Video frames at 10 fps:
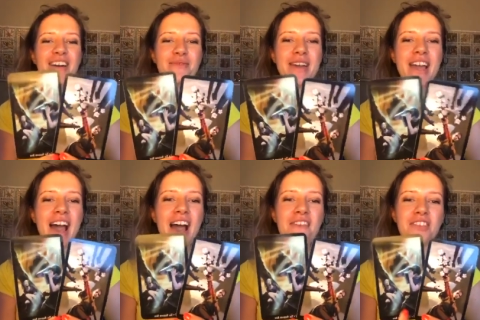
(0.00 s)
we
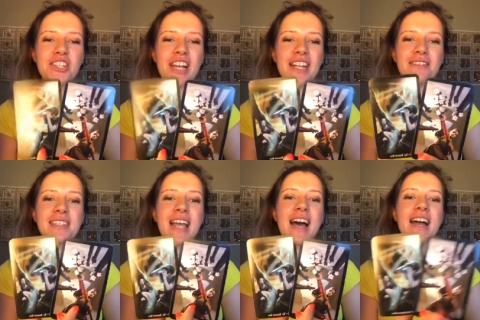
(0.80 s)
have shadow
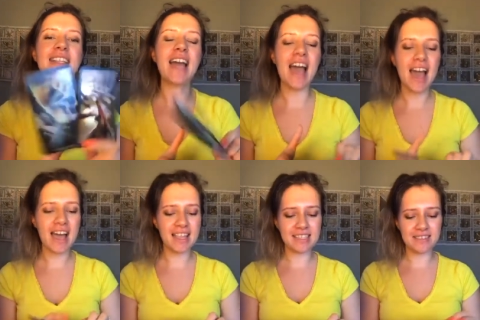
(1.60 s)
side
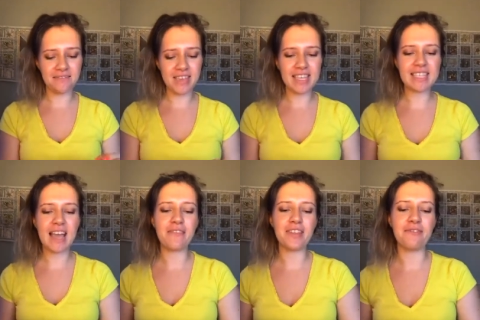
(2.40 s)
and the
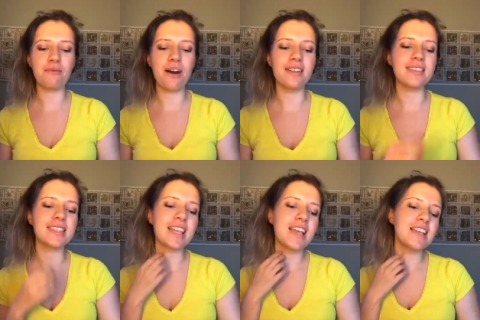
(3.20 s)
seven of
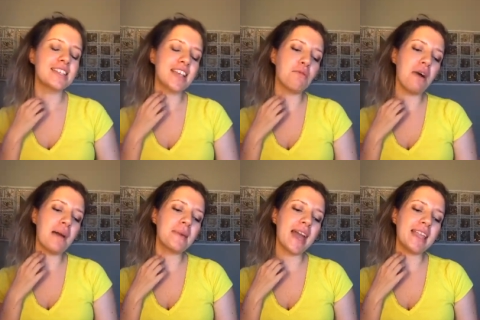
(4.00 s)
wands so what
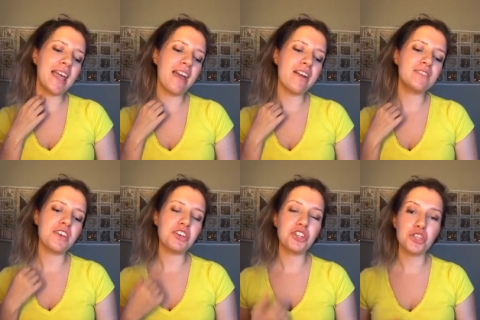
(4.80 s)
i'm getting here is
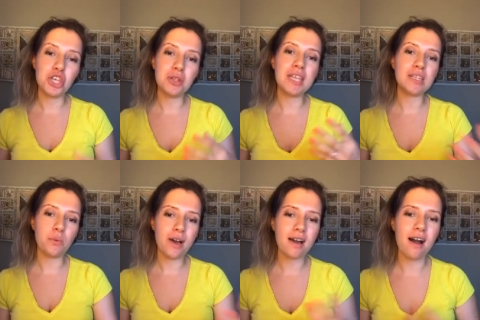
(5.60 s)
that you know you need to
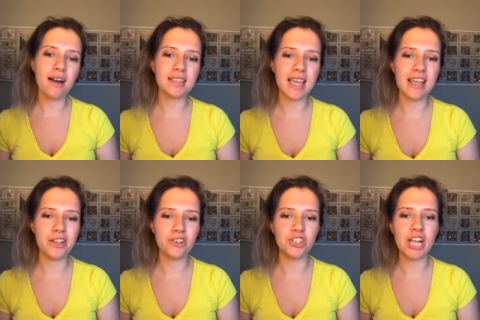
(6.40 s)
work hard to heal
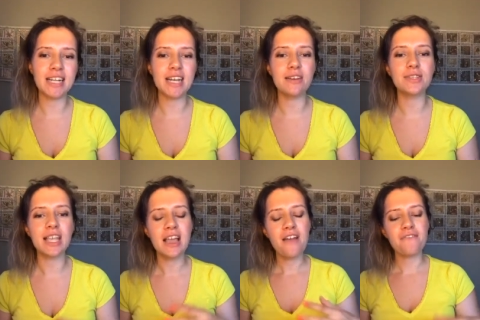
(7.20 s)
your shadows
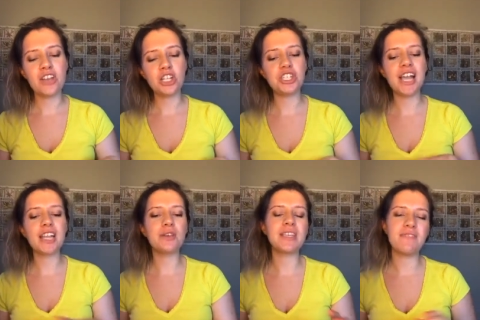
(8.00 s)
there's
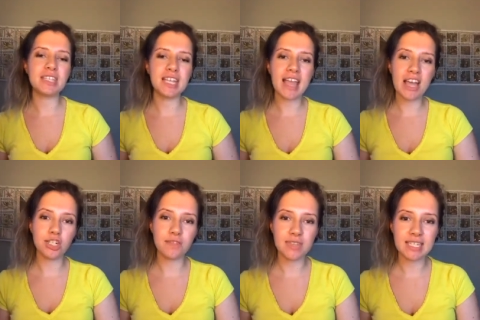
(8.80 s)
shadows in this
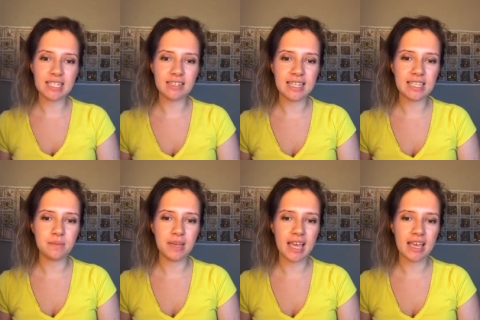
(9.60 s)
connection that still need to
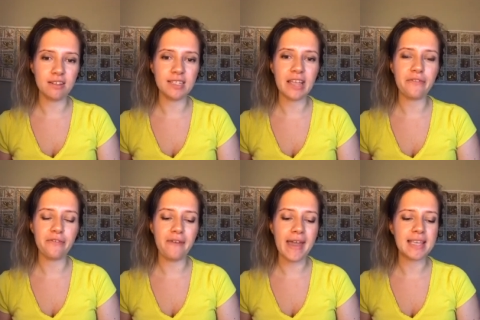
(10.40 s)
be healed and
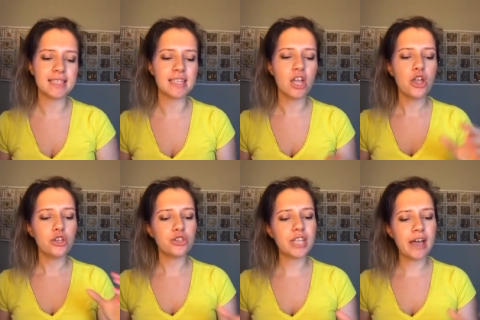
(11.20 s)
faced
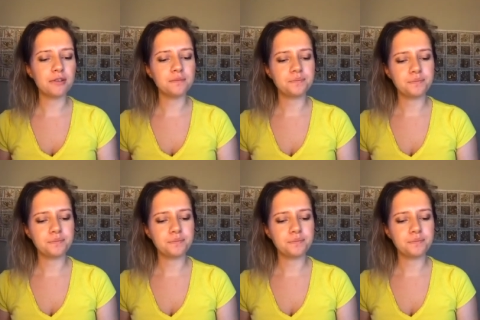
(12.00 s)
so